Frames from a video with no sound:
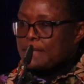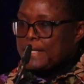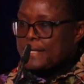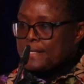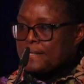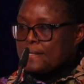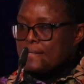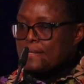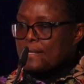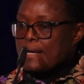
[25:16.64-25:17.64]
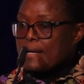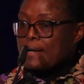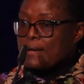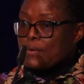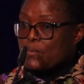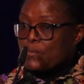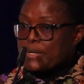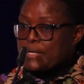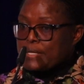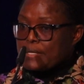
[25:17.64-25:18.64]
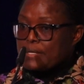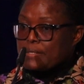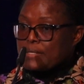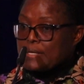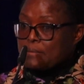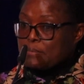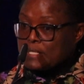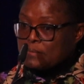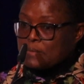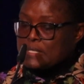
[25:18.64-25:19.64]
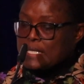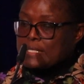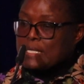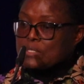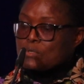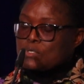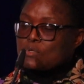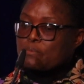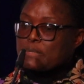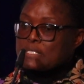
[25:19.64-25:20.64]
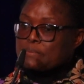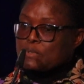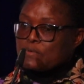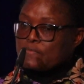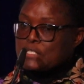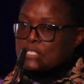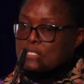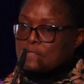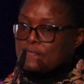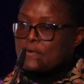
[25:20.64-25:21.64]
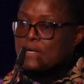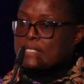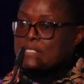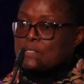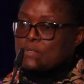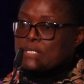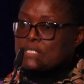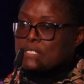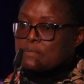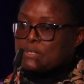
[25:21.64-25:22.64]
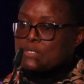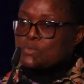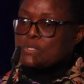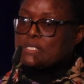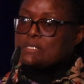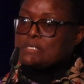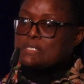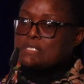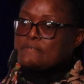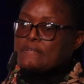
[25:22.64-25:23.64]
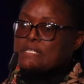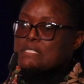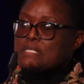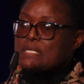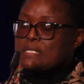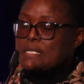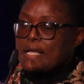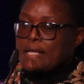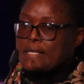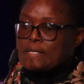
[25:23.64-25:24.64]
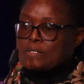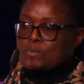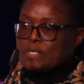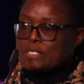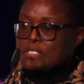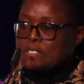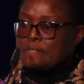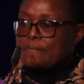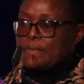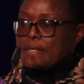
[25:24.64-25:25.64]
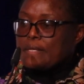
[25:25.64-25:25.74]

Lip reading: Then the minimum standards also makes provision for articulation between TVET and higher education.